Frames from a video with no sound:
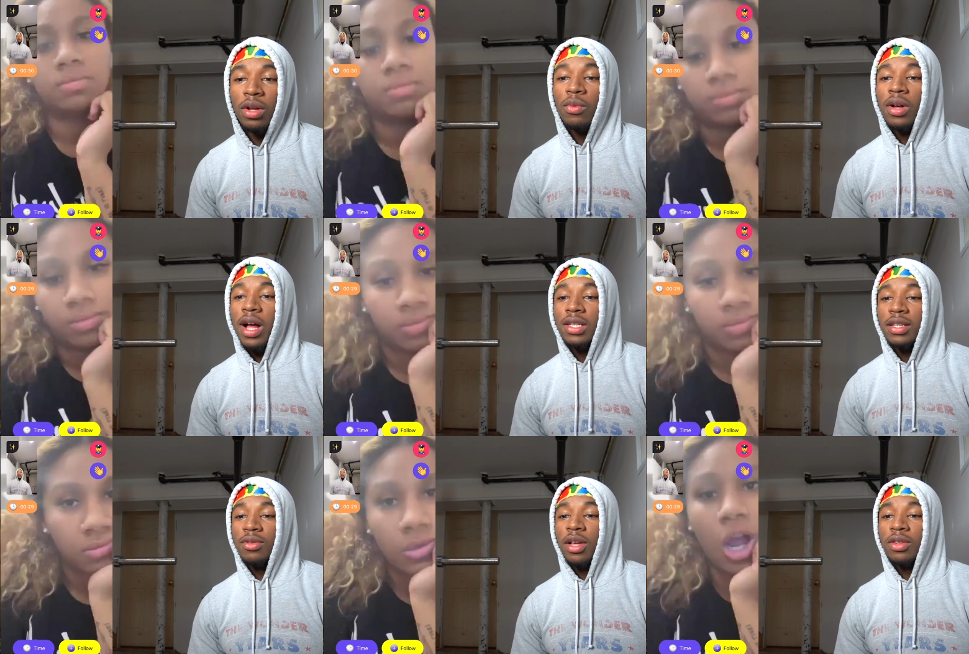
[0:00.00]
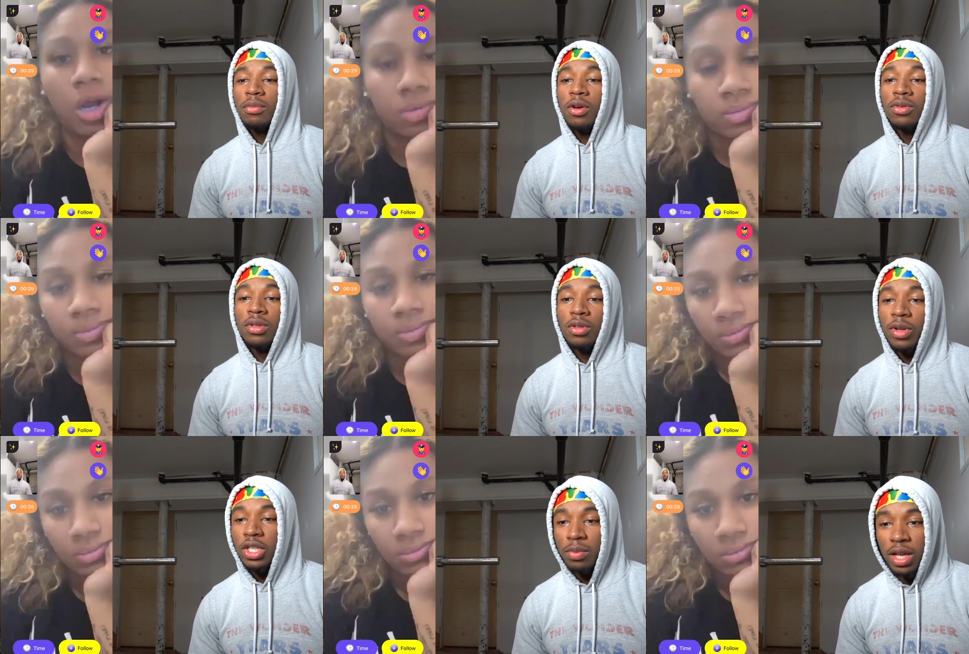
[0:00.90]
Speaker 1: What what accent you like the most? You
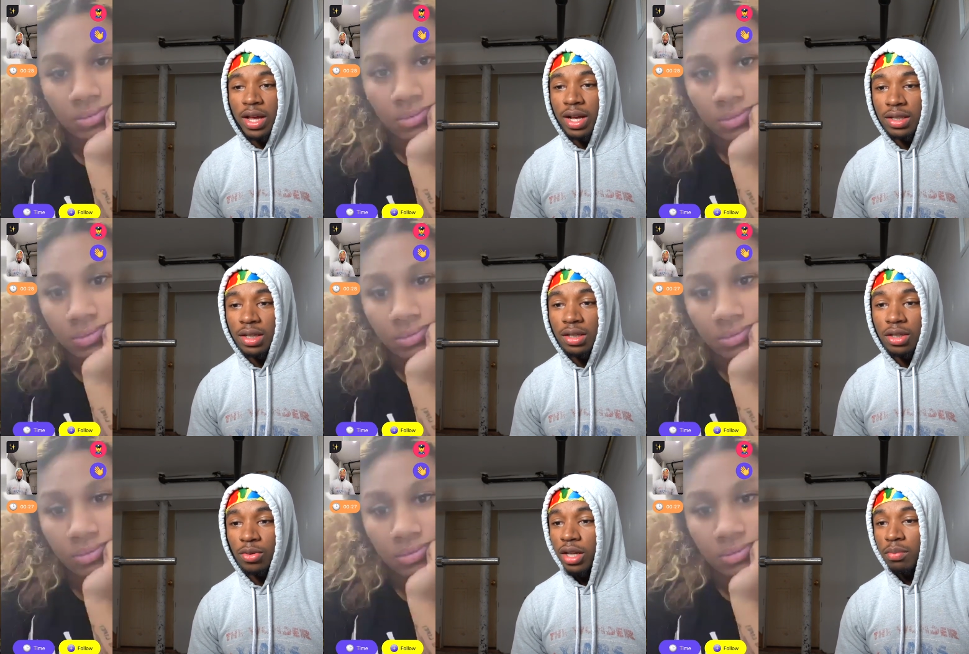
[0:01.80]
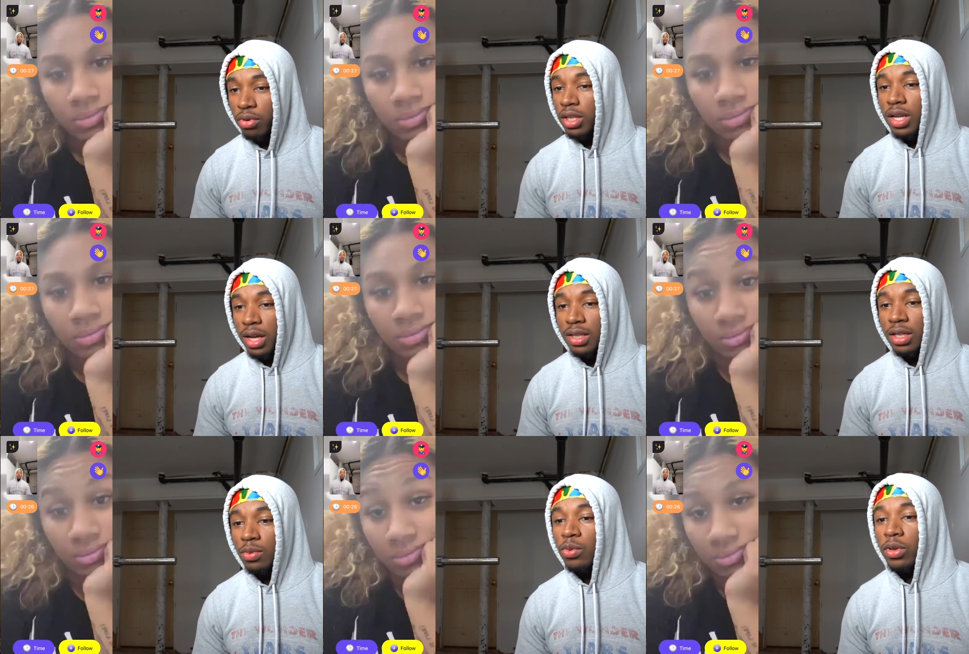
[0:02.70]
like Jamaican accents? You like British
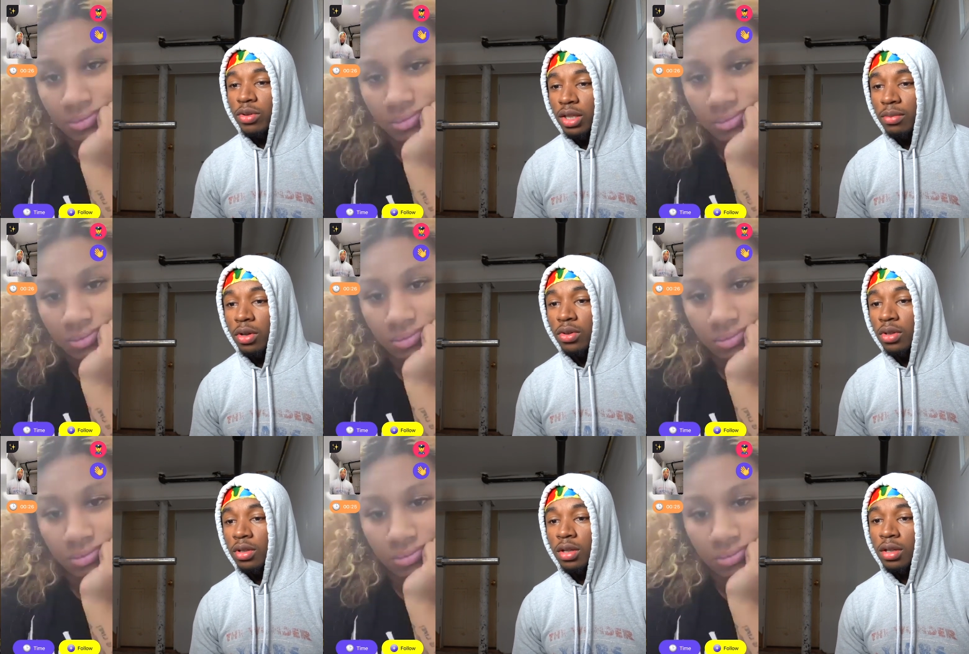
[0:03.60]
accents? Which one you like the most?